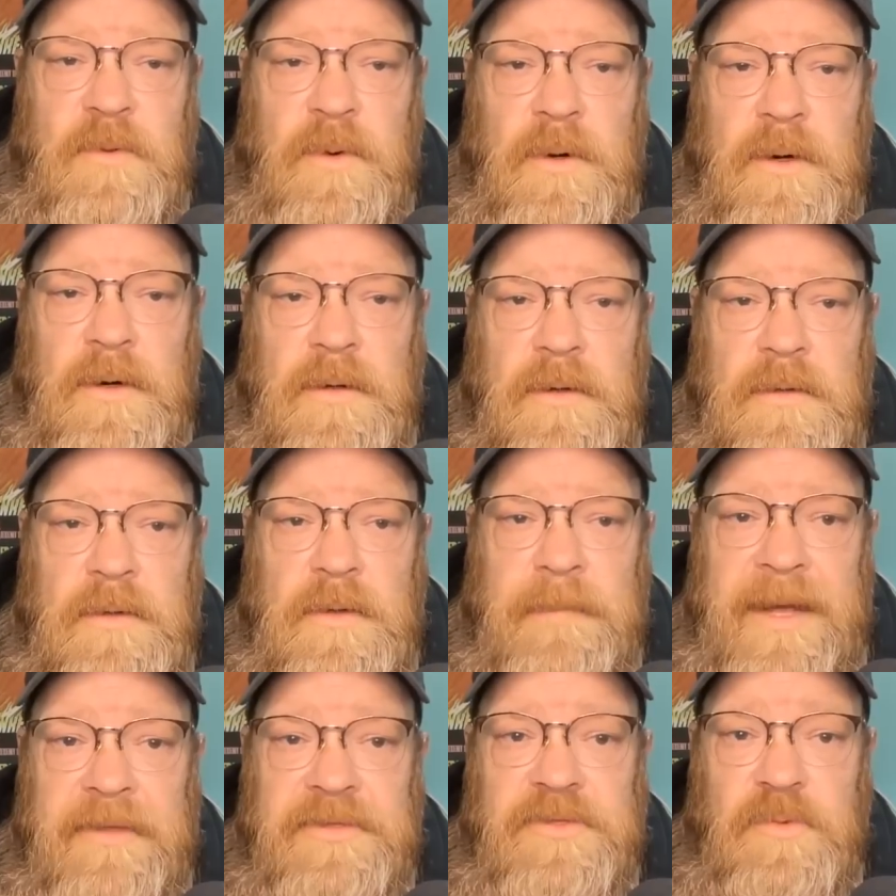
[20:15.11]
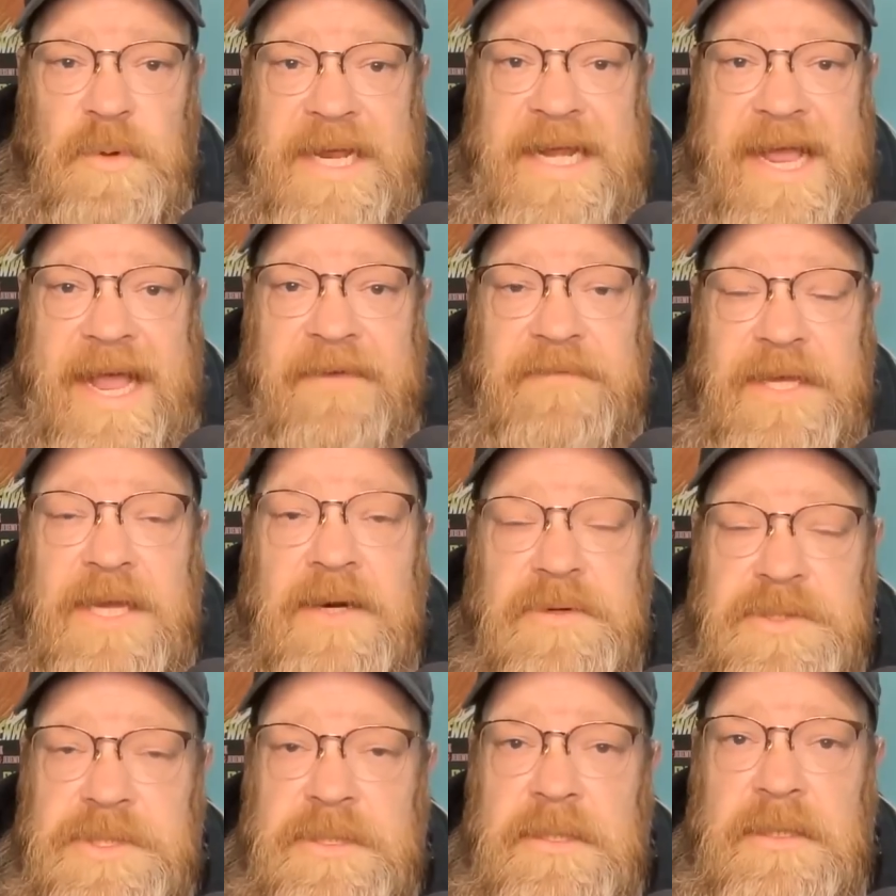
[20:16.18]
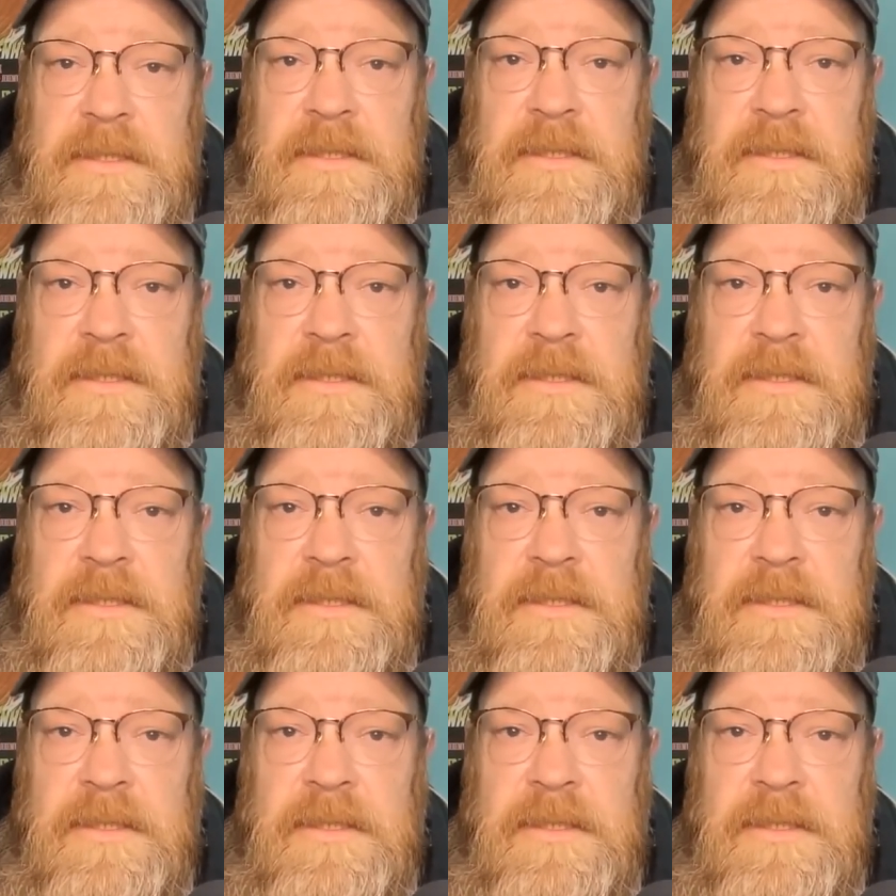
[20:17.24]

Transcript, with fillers: for about three and a half years.